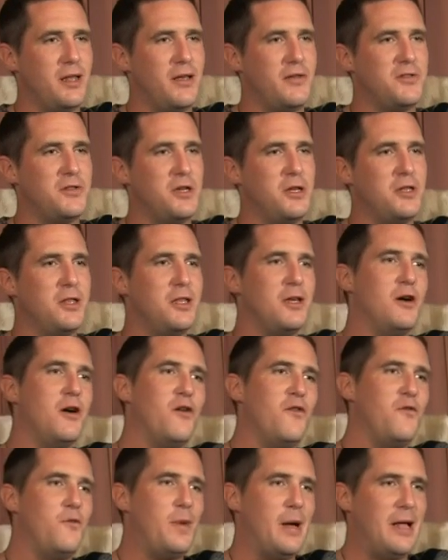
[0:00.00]
They've certainly
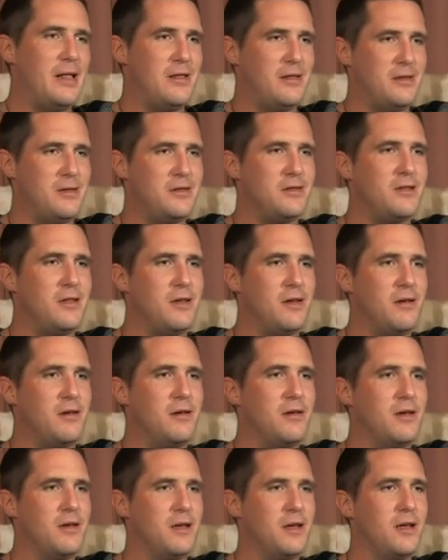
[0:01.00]
off balanced it.
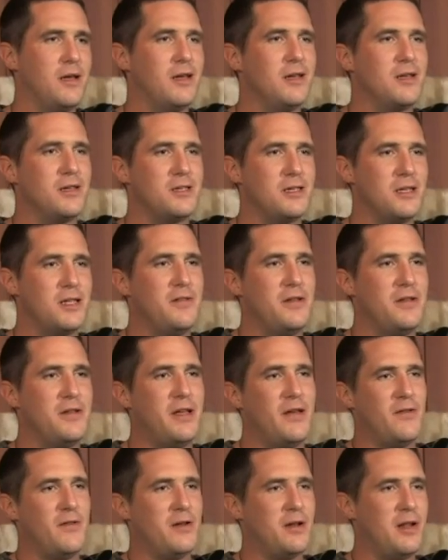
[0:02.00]
Yeah. So they've
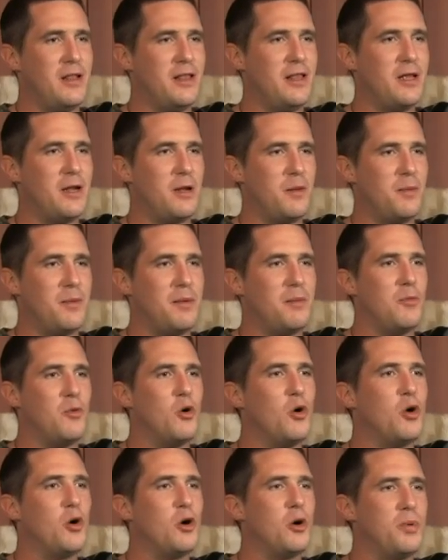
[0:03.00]
given a little okay, bit how,
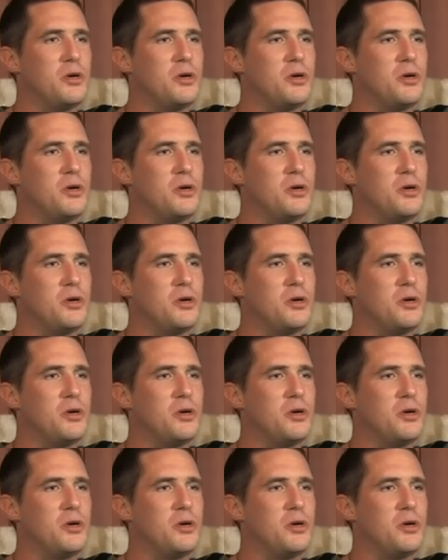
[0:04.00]
more.